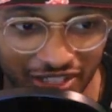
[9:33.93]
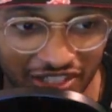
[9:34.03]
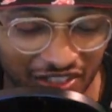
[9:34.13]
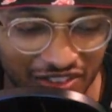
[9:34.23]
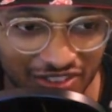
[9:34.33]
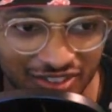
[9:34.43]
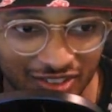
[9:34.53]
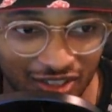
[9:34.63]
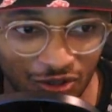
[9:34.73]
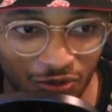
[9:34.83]
Echidna is
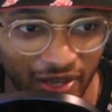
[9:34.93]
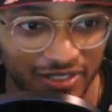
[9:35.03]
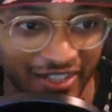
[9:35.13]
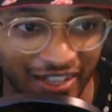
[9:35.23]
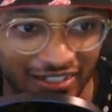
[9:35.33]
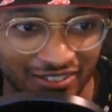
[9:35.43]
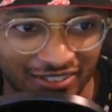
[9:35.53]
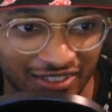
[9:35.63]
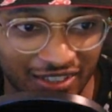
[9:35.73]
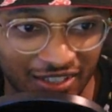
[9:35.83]
still a witch
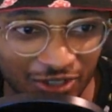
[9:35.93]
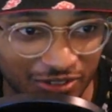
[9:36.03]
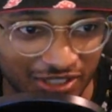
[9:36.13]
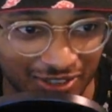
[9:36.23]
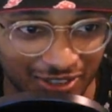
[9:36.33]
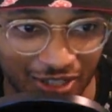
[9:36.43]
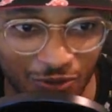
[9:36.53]
and Luna's still a